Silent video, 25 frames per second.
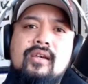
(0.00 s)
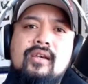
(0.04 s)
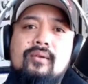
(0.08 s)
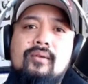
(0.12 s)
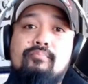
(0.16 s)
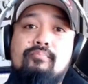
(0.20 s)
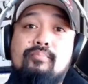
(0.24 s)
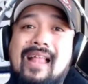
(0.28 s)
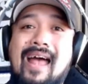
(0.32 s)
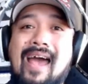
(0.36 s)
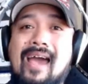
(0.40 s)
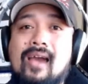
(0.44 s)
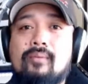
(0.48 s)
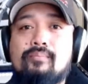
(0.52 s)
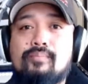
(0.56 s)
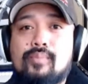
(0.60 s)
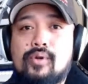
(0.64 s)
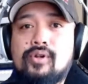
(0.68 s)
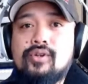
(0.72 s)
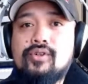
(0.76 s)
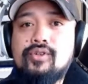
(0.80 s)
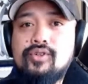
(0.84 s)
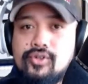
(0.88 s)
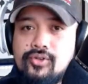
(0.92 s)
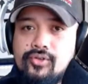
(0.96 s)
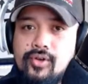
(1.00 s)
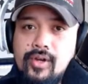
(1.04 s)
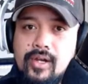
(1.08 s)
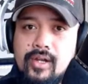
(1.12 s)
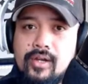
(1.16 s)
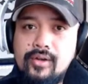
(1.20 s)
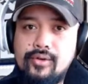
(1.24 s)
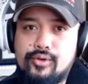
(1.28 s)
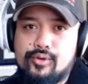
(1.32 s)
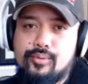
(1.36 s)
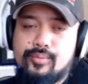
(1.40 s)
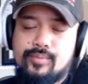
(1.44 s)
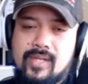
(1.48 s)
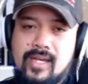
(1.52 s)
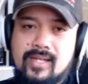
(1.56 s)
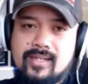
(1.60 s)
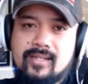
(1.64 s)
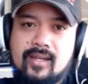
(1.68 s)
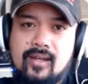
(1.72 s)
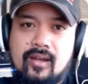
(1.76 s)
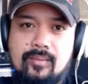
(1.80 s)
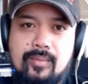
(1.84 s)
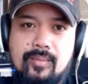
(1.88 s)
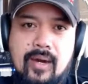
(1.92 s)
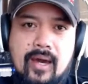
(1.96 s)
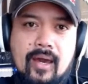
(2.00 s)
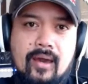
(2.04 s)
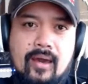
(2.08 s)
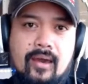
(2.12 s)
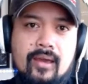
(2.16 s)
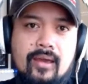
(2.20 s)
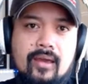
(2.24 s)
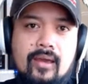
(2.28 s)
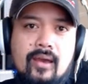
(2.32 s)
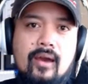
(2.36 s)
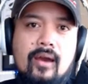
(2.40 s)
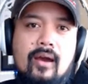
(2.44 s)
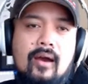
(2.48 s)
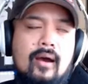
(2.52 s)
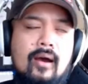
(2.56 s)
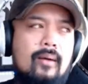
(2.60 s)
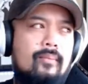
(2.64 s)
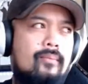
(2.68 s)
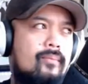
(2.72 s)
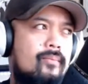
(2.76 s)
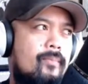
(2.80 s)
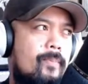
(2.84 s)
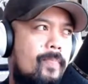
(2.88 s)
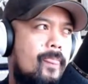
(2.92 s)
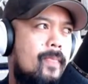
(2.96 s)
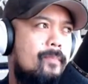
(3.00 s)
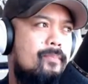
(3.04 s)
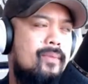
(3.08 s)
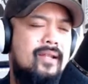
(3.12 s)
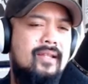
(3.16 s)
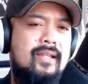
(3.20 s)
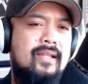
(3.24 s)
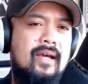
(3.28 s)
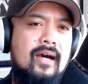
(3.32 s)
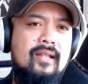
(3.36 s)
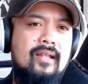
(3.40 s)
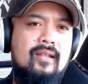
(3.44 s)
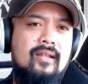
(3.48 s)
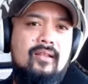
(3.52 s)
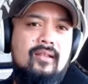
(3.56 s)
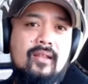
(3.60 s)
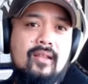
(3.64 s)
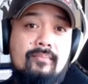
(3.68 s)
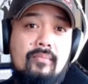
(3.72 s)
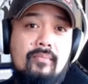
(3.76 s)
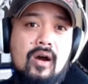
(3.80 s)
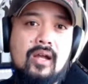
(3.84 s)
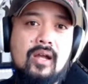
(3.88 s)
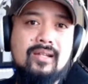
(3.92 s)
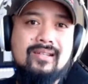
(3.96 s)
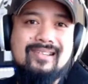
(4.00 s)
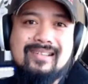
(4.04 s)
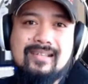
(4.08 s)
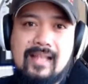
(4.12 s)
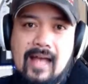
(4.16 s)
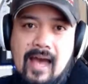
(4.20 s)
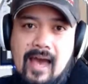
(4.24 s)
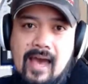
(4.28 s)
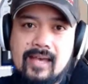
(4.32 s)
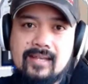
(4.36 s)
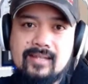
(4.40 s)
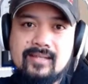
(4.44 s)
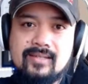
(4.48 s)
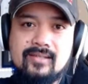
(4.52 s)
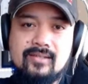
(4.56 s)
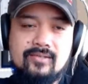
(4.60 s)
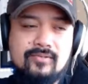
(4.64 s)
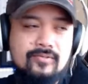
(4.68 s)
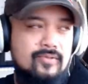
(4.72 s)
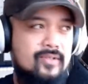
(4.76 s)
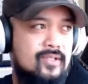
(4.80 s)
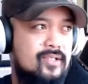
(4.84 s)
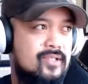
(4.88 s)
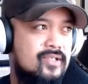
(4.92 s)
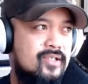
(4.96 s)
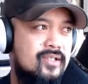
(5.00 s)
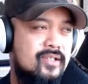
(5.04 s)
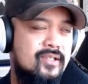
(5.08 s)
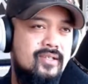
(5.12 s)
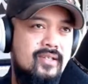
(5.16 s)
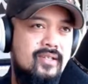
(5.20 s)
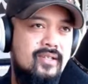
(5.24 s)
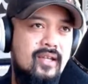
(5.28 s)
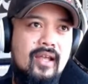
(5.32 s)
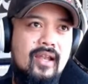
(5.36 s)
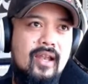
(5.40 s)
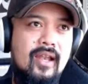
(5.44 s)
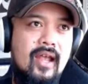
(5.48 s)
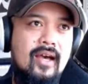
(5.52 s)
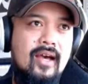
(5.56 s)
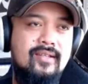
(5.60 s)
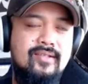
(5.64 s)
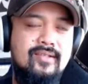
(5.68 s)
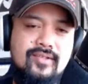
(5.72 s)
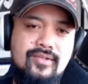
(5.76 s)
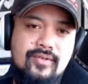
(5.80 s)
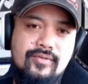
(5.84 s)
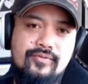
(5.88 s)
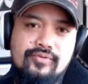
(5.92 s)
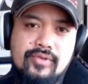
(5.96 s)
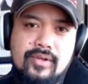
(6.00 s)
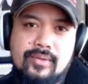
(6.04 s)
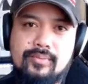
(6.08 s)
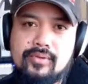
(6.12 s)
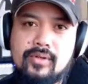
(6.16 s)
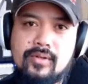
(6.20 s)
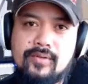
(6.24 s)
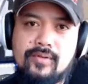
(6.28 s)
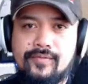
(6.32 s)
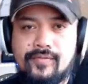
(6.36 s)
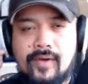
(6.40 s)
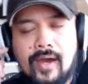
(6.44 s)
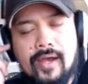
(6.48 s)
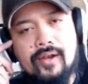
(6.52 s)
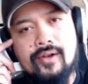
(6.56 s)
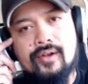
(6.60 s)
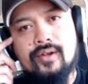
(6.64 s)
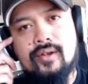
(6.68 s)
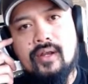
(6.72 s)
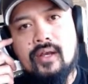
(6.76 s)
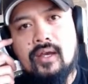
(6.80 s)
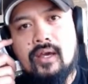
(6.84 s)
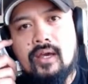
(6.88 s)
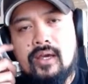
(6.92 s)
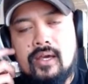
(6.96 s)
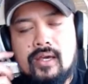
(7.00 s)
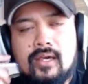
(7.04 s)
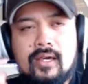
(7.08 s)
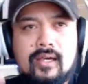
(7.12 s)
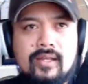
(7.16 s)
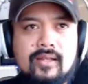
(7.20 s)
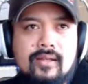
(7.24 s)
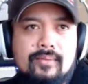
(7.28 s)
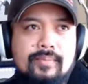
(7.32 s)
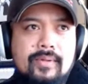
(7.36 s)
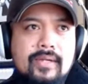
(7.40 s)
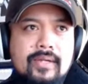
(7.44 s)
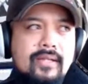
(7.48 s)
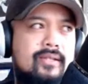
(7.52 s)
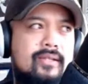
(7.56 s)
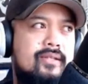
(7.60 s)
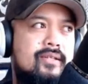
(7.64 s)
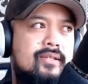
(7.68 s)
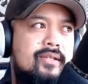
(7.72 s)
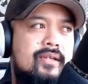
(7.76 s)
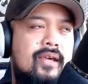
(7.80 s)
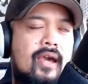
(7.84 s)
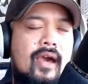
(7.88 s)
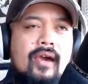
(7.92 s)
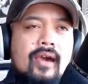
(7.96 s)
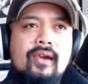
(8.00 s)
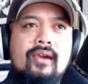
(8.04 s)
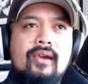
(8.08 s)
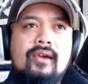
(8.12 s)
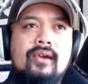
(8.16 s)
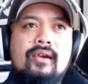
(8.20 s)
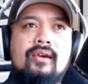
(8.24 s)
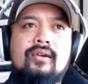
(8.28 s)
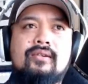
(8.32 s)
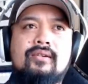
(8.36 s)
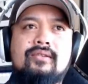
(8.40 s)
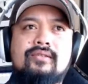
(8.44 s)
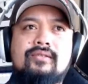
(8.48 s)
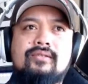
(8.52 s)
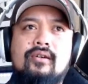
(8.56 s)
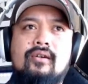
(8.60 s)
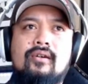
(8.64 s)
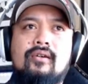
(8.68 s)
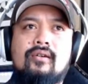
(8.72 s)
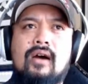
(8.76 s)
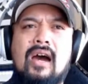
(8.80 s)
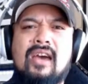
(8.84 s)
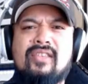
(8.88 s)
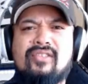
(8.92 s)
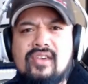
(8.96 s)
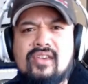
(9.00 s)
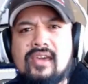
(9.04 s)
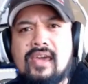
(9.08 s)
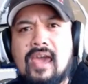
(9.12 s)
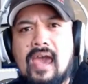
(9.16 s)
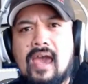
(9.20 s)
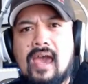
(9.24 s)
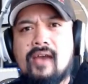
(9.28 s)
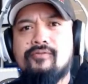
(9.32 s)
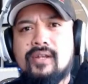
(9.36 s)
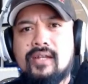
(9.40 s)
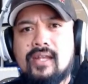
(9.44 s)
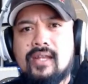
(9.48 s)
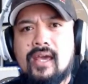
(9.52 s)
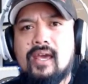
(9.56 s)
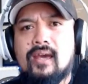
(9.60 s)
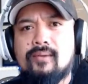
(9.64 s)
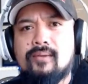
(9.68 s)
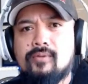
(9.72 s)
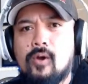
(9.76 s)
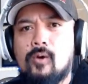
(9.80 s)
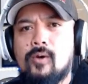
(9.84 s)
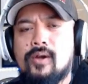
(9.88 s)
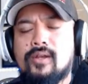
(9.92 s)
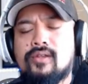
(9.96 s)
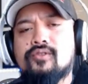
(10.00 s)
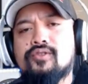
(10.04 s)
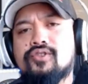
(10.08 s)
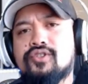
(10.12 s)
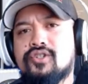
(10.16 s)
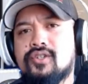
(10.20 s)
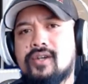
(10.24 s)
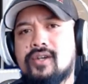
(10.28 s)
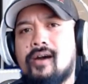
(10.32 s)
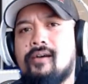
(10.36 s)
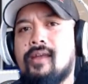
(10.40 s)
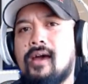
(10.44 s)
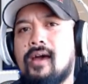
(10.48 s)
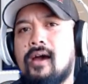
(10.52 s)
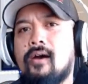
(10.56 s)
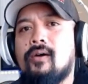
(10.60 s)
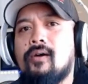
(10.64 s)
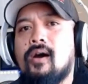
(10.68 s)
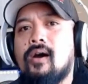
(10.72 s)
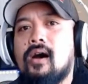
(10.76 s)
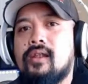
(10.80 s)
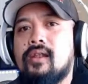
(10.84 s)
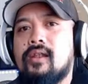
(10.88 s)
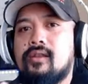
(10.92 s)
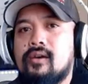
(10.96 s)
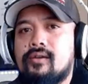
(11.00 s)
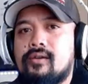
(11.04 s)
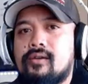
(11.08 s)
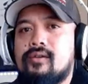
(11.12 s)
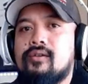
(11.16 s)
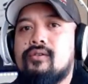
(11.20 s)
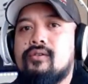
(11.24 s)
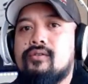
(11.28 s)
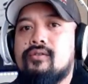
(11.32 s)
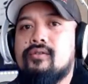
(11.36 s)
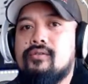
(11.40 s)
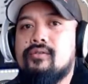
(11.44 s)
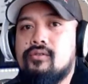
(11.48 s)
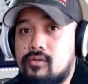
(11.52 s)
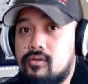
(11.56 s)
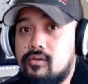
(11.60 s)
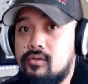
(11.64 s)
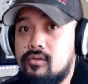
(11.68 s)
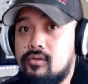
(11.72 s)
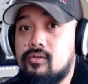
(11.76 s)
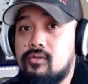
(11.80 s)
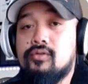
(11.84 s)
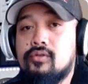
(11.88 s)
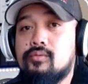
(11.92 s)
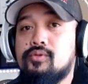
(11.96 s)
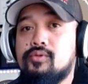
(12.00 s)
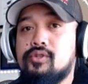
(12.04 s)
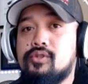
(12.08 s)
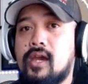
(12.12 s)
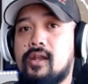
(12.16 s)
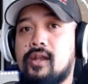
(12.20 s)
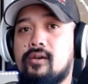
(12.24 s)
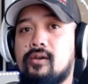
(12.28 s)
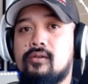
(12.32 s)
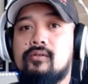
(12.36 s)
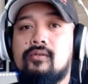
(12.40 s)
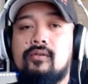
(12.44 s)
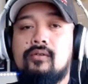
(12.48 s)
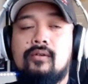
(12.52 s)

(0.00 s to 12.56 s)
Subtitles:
Blackbird Training Group. That's headed by Mandala Lamont Glass, who is just a cerebral fighter in the PTTA. So I think every day I'm going to shout out another YouTube channel